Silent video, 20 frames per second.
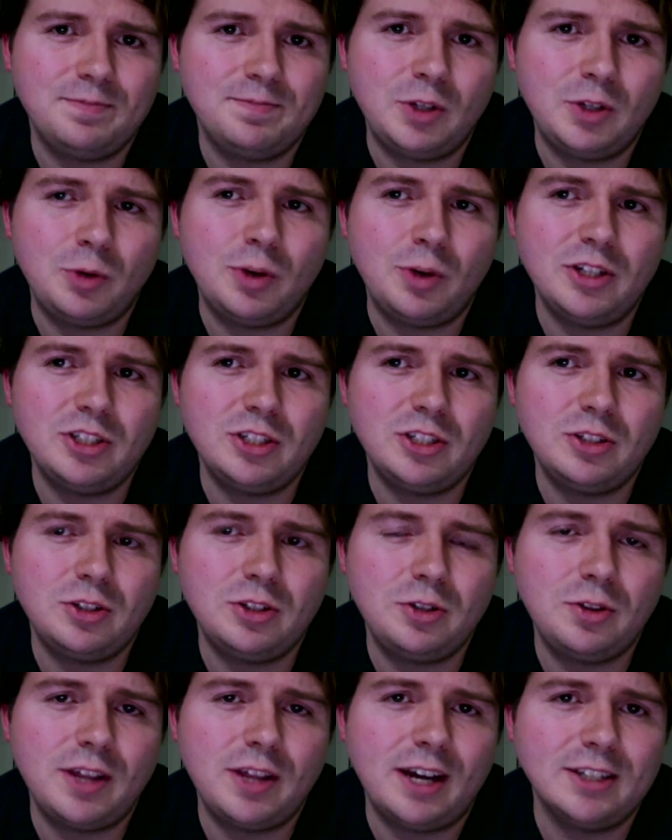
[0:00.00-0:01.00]
You question
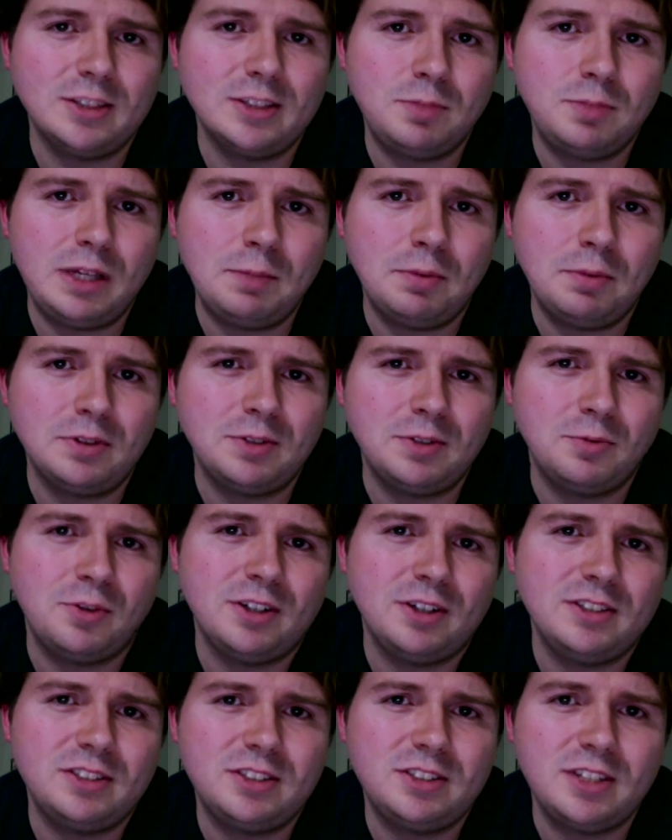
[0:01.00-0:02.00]
2,000 people in
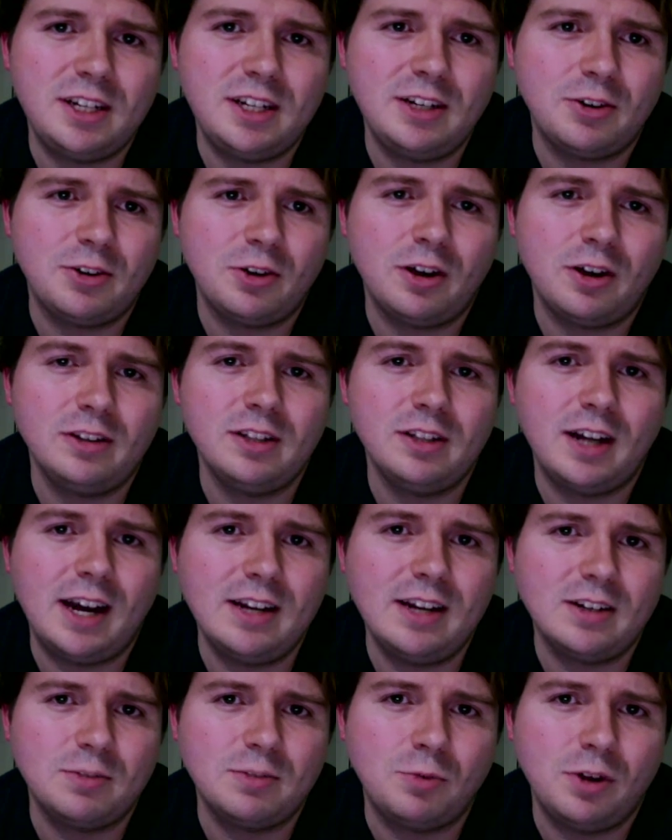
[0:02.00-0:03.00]
one city or
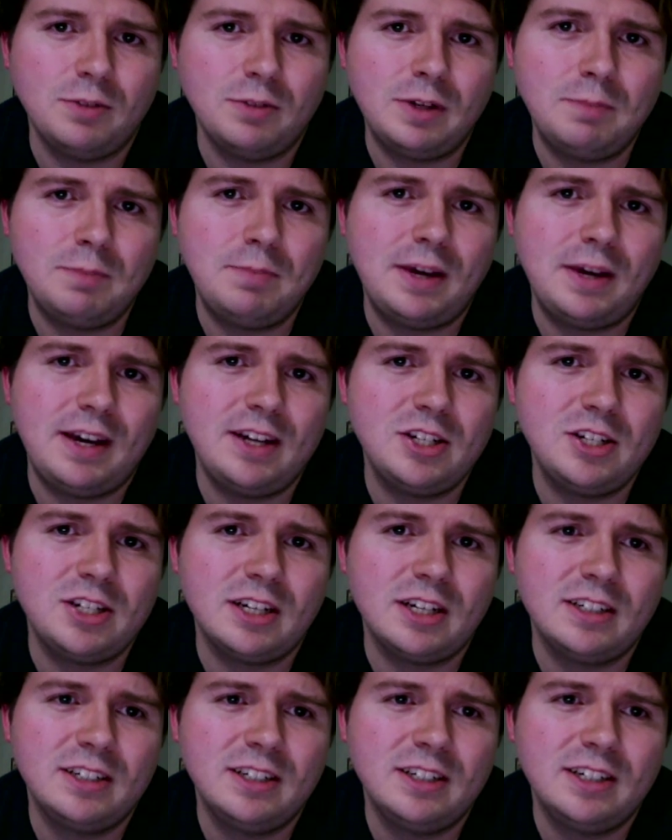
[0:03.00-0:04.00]
online on one web page?